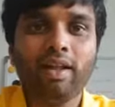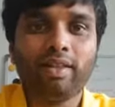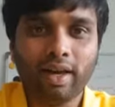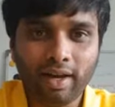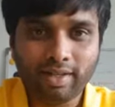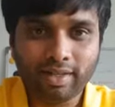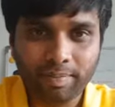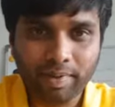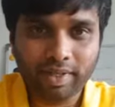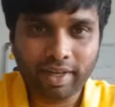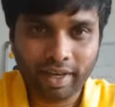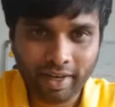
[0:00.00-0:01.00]
Third step
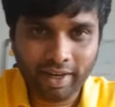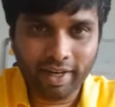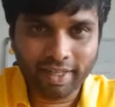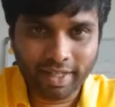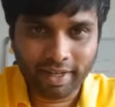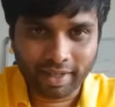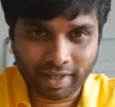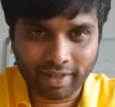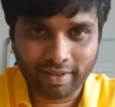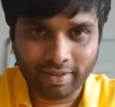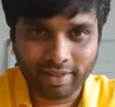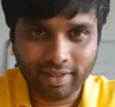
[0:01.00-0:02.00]
is Caney edge
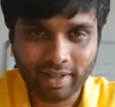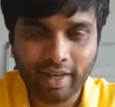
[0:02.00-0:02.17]
detection.